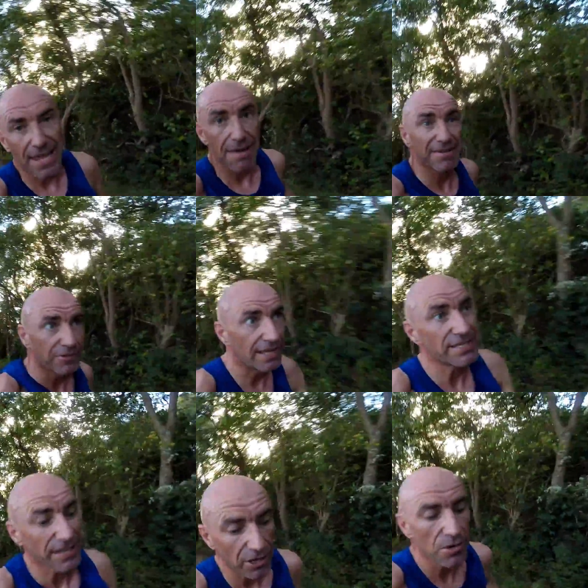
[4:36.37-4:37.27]
still getting to
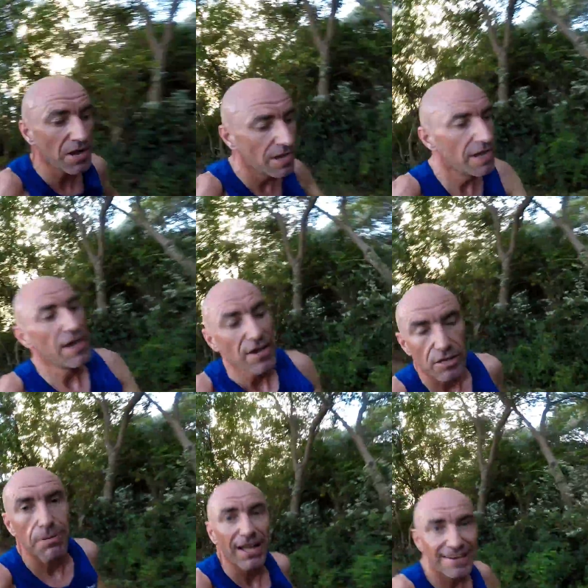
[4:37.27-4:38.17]
know the
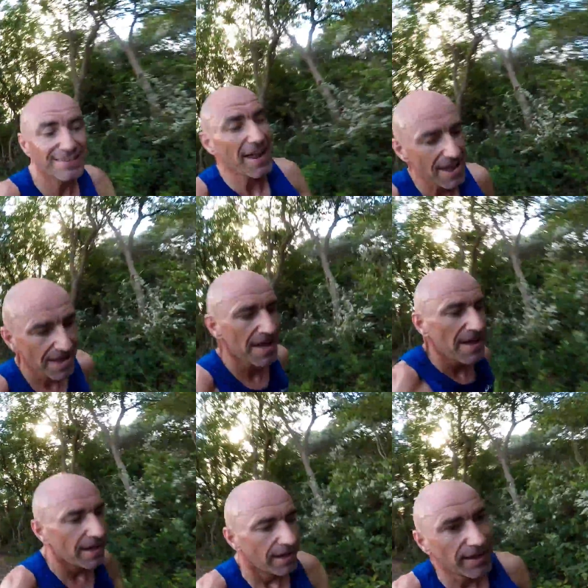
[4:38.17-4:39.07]
place,
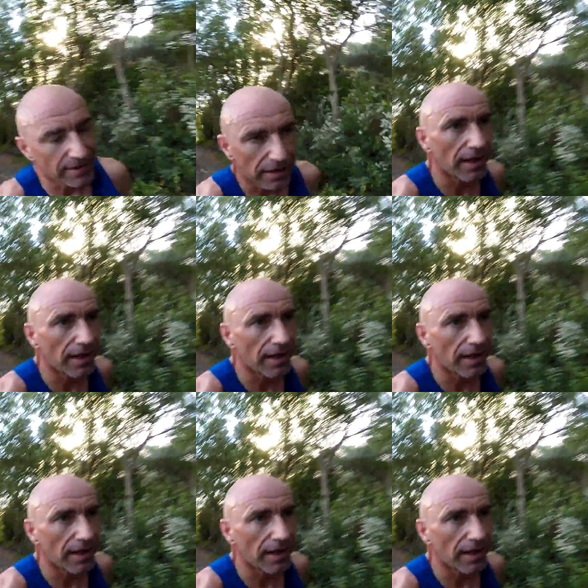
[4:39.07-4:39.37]
and now